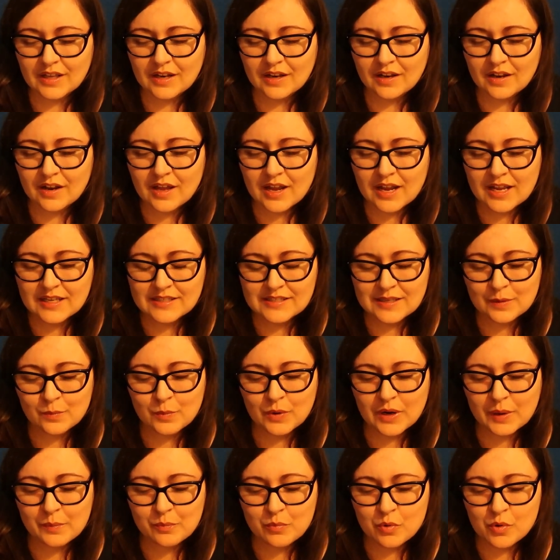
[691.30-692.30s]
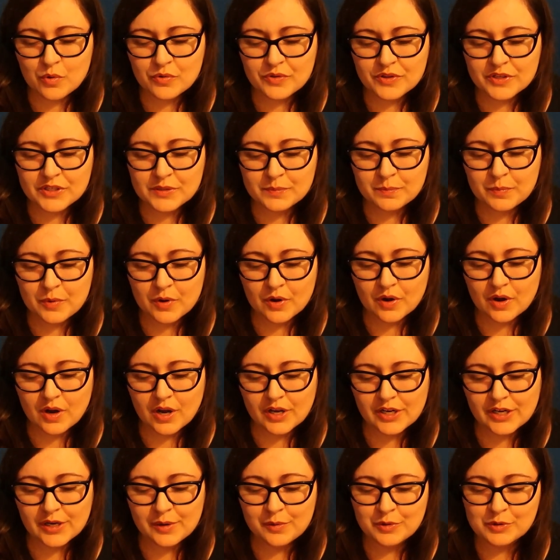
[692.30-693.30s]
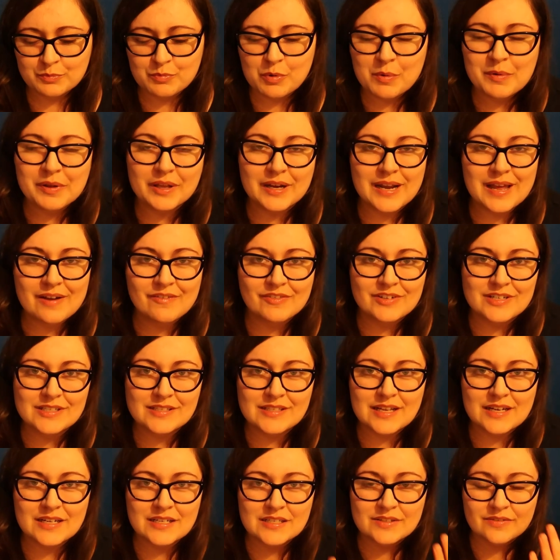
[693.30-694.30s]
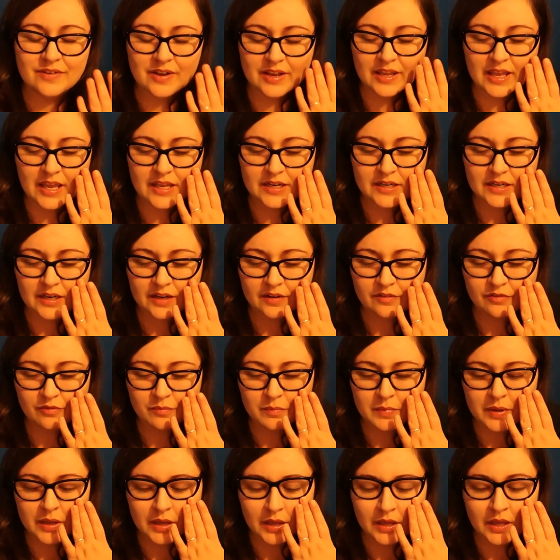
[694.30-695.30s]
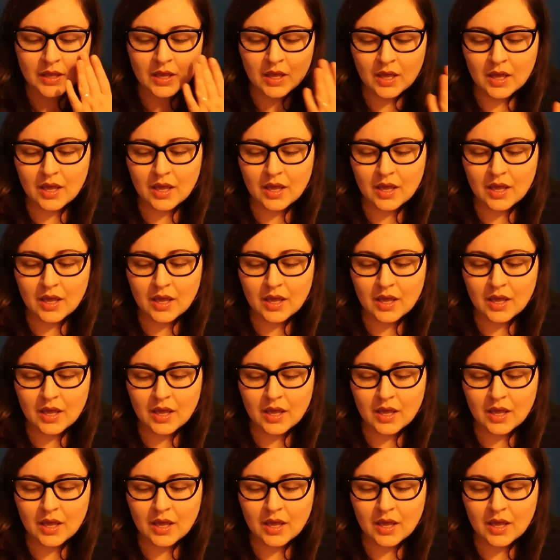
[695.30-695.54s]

I said, when I bought this book, I knew it was probably going to have a dissatisfying ending for me.